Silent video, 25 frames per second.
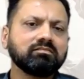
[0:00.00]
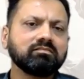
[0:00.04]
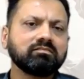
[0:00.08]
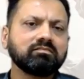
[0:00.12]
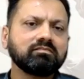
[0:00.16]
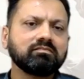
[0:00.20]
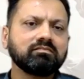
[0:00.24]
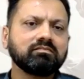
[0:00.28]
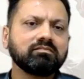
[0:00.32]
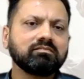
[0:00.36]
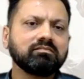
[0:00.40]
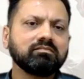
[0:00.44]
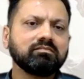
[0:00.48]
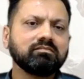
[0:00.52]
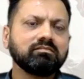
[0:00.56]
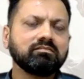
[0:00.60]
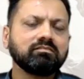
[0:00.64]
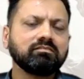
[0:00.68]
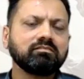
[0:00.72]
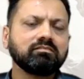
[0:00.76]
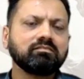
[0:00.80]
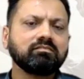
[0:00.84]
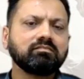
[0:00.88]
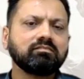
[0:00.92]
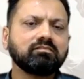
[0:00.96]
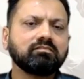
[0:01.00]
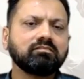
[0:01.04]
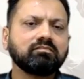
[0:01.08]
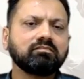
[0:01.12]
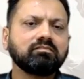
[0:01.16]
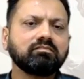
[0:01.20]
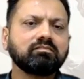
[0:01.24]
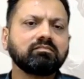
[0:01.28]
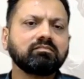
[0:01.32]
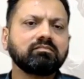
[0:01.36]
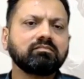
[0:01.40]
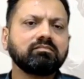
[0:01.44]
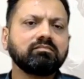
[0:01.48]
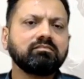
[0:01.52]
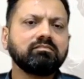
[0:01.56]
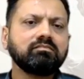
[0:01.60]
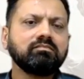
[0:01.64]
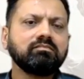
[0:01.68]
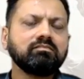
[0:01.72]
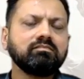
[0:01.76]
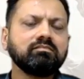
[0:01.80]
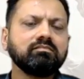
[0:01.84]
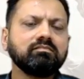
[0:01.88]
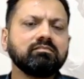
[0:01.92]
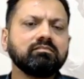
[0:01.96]

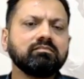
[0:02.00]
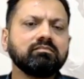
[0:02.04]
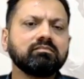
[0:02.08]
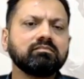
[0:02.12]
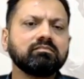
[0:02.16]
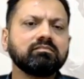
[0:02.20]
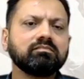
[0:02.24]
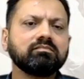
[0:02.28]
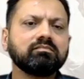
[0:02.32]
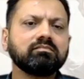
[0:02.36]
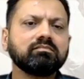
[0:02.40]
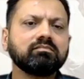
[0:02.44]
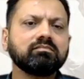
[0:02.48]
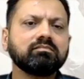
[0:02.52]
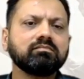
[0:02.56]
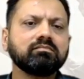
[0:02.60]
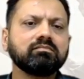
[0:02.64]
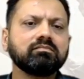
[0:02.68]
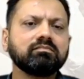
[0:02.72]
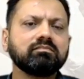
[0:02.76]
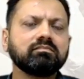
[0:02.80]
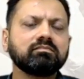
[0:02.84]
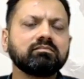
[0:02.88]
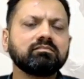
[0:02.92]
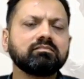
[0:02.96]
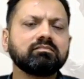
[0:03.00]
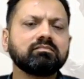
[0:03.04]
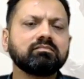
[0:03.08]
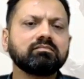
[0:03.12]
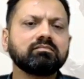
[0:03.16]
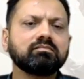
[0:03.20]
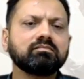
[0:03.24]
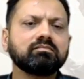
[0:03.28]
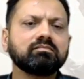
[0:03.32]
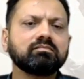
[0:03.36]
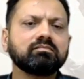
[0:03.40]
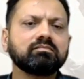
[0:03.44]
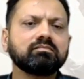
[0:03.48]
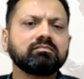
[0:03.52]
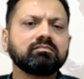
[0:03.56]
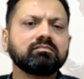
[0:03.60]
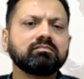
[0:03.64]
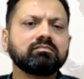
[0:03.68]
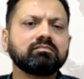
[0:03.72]
The person shown says nothing.